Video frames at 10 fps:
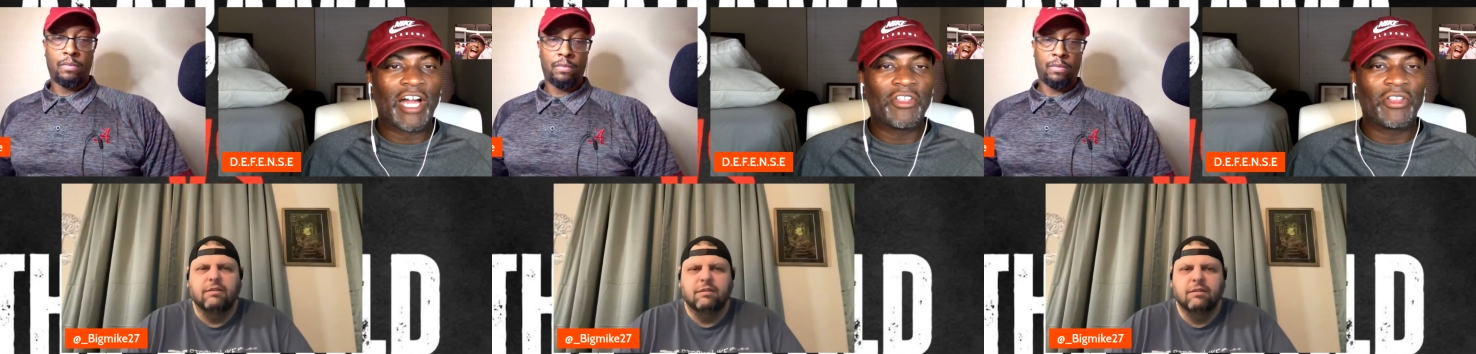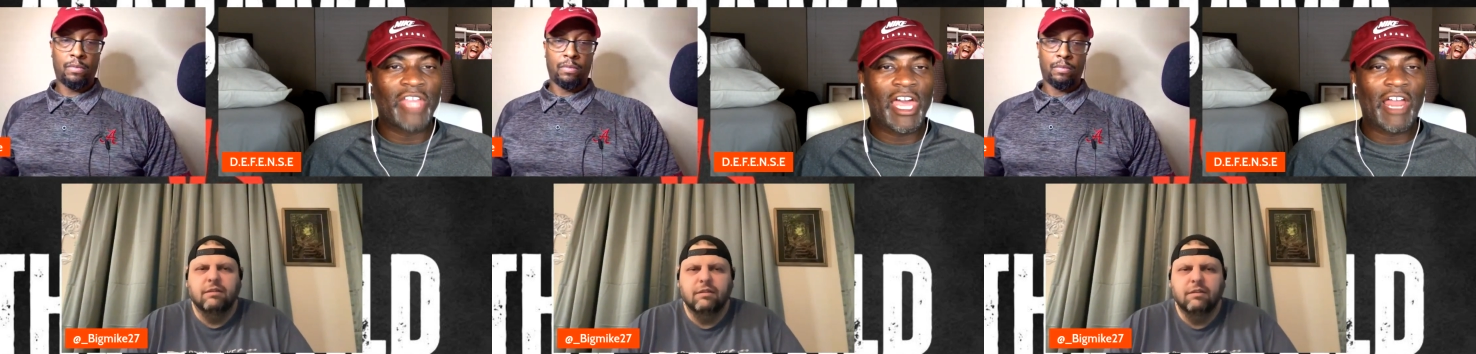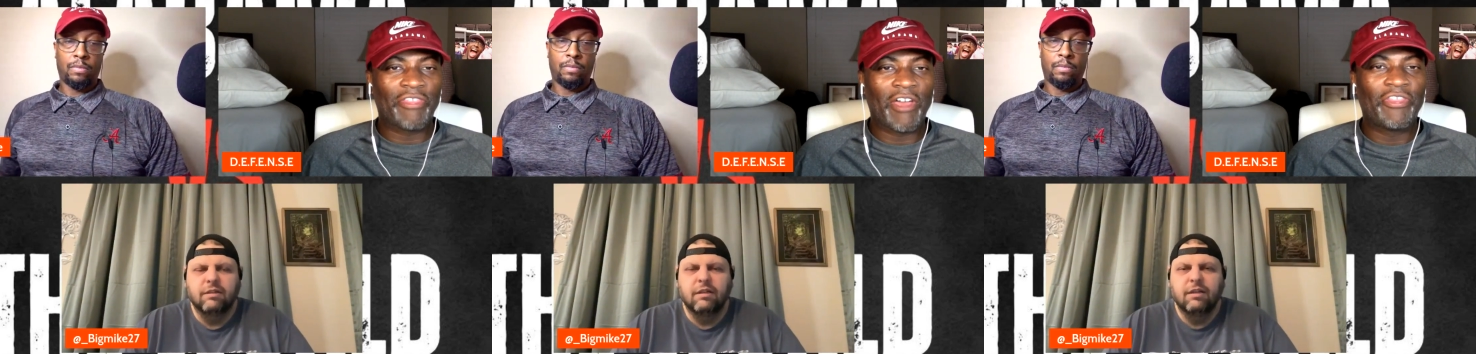Speaker 1: Other than that,
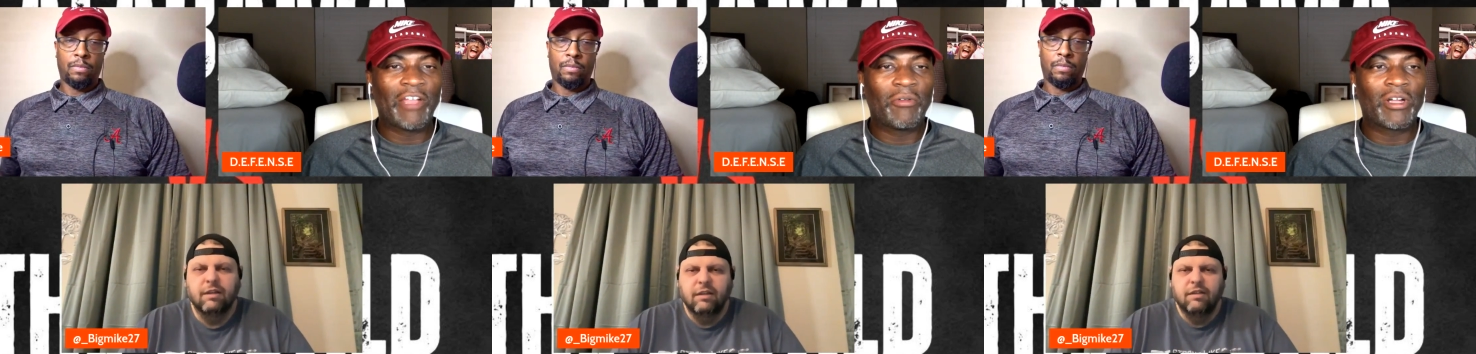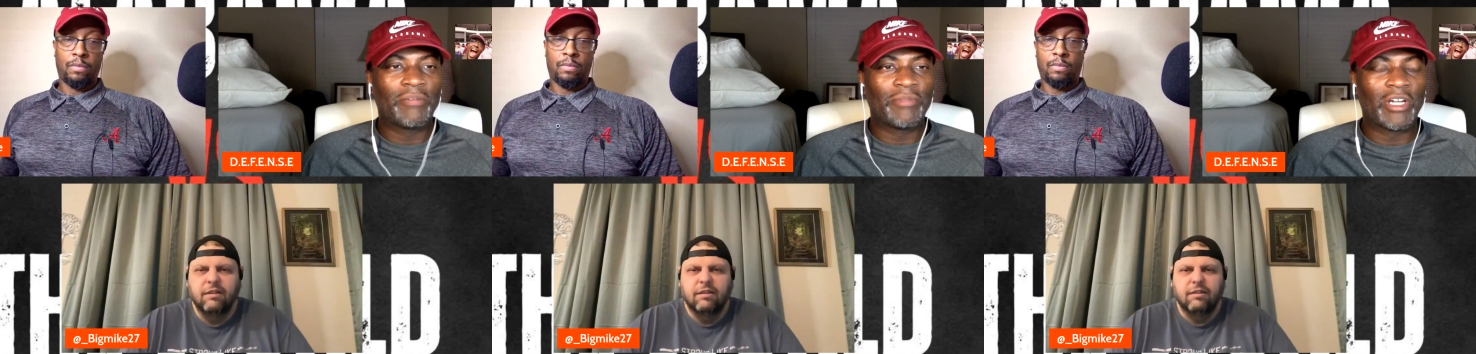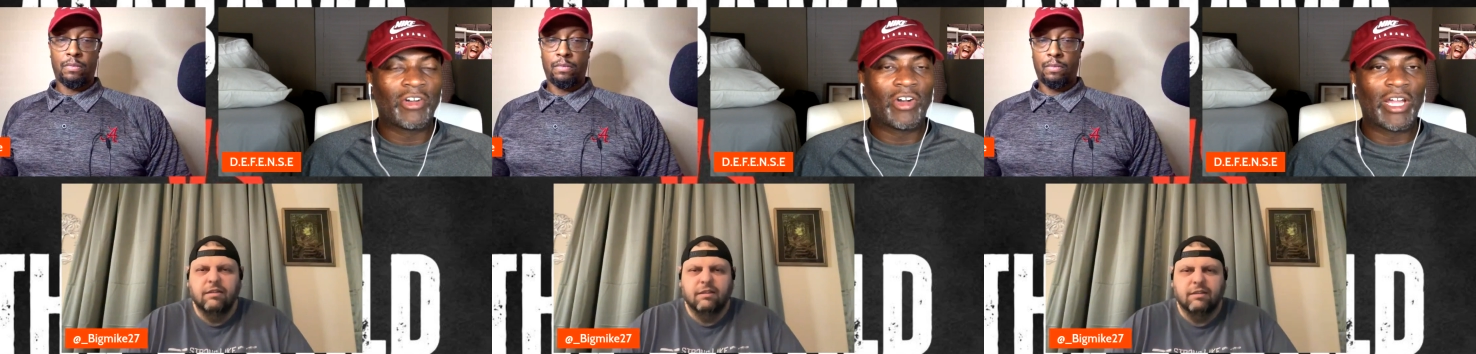I, I think we're going to be
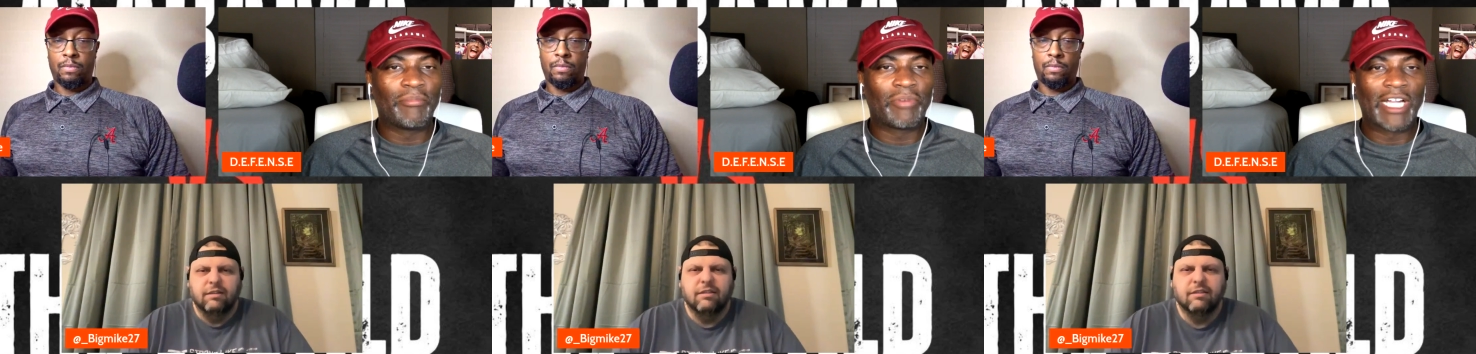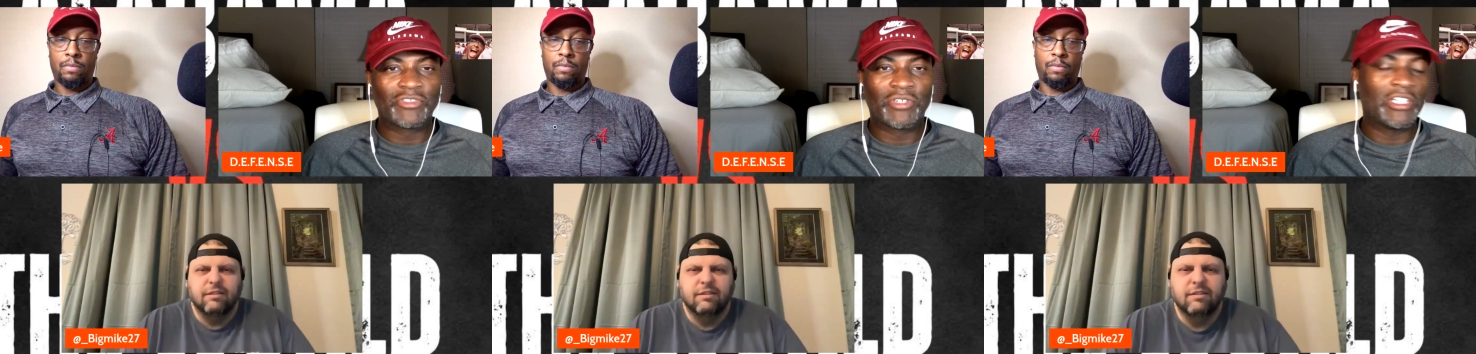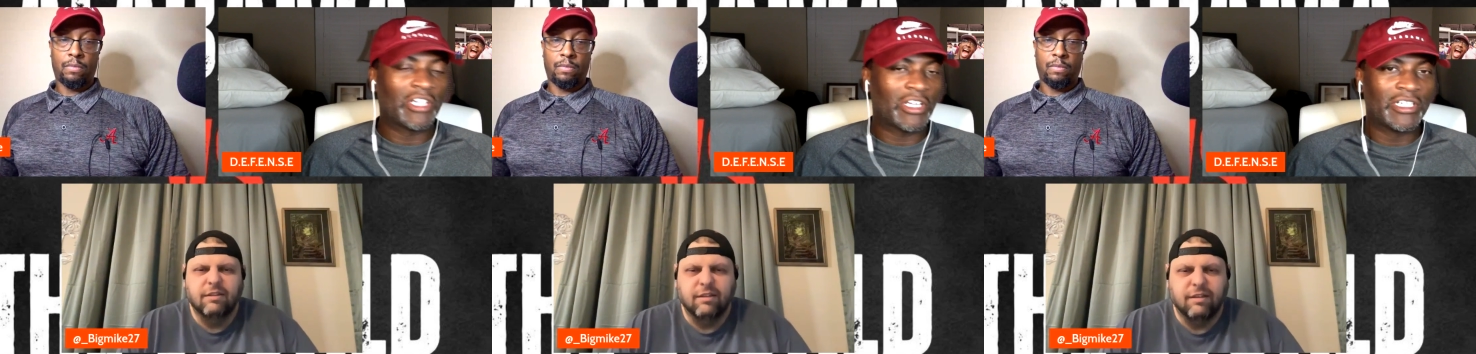all right. Braswell
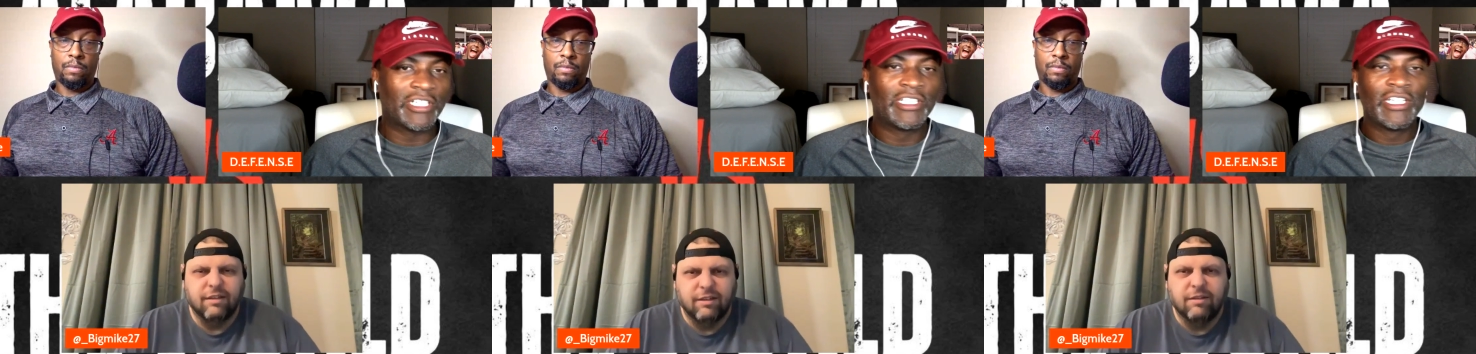looked good.